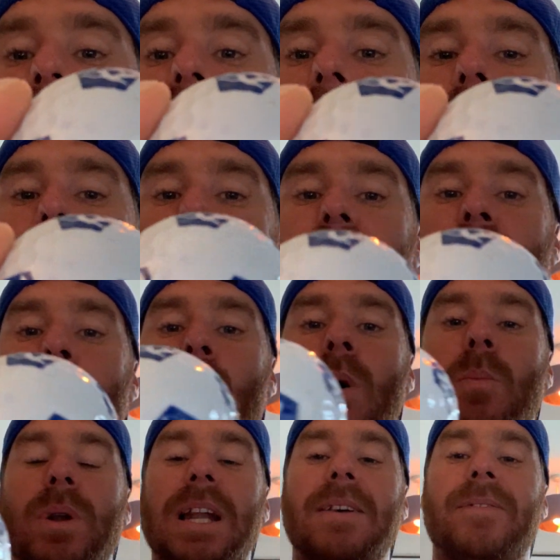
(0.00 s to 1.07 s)
so. No
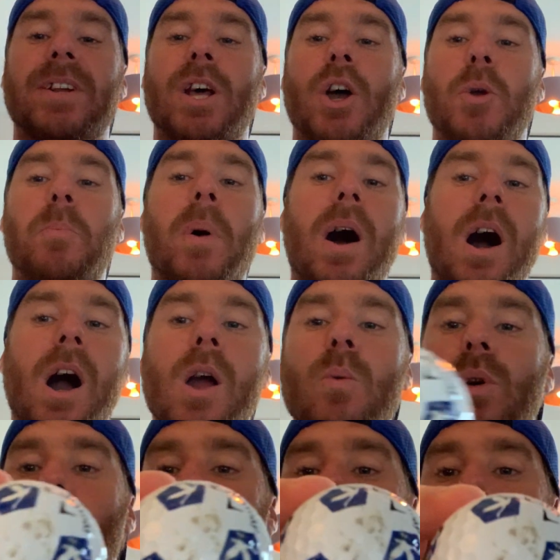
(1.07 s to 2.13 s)
one will ever know, but I
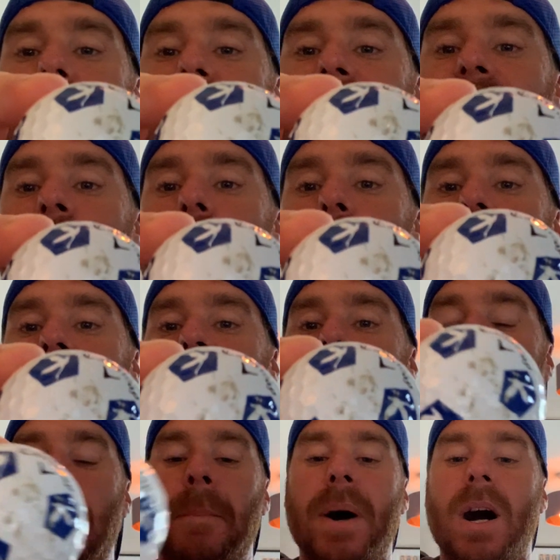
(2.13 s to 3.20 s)
will always know that
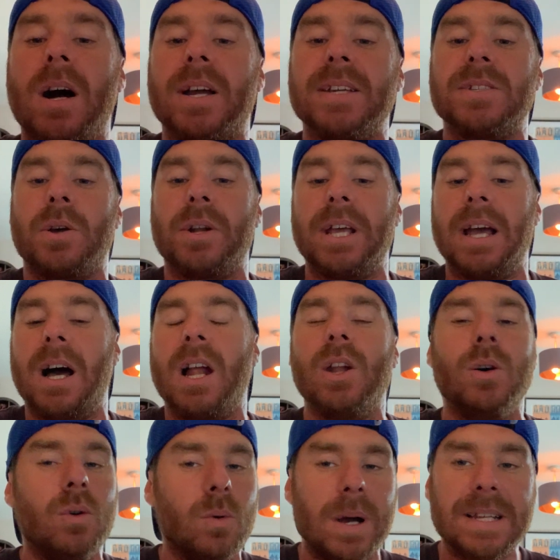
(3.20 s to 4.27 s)
that mark is on it. I'll
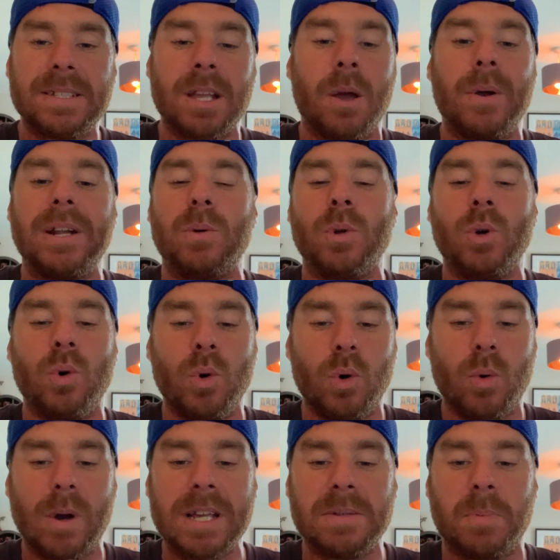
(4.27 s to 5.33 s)
always know, and it will
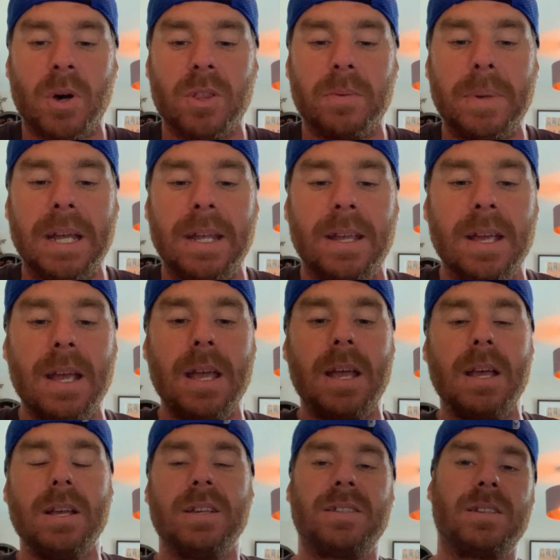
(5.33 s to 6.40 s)
always bother me.
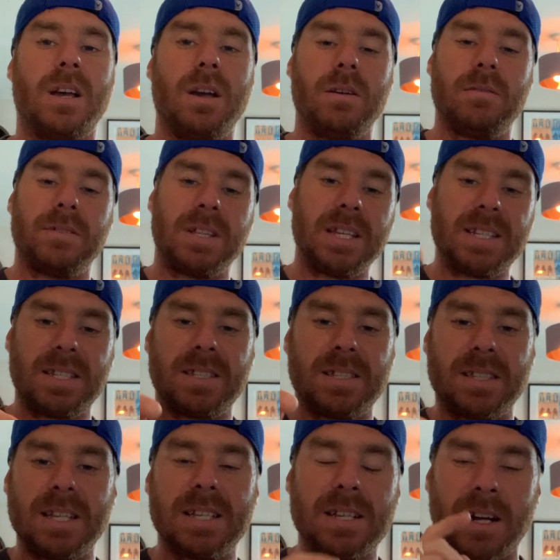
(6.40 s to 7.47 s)
So this
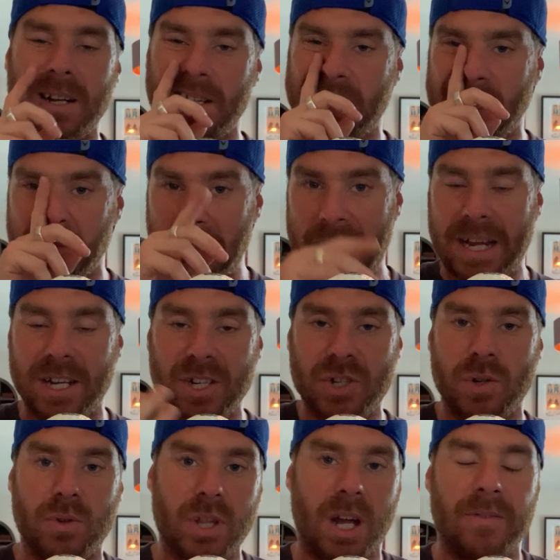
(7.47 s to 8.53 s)
kind of thing, making
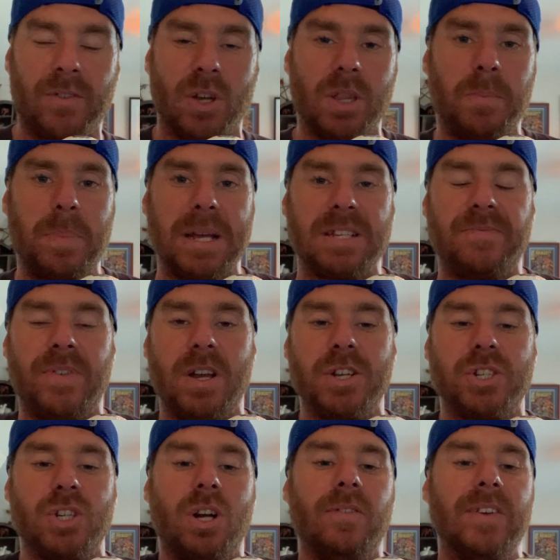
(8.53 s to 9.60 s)
sure that I've got the best
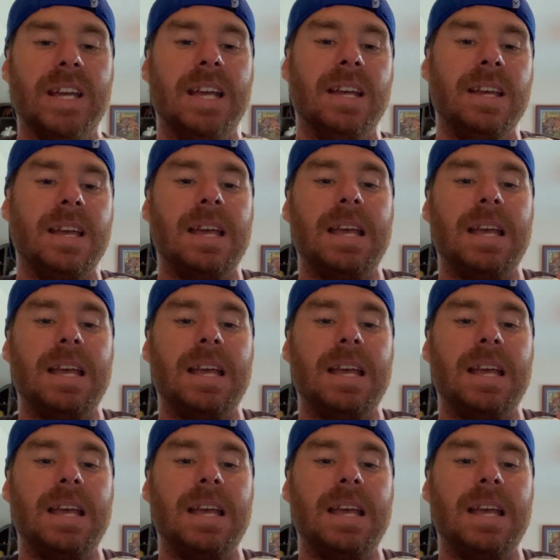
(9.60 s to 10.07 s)
version of it,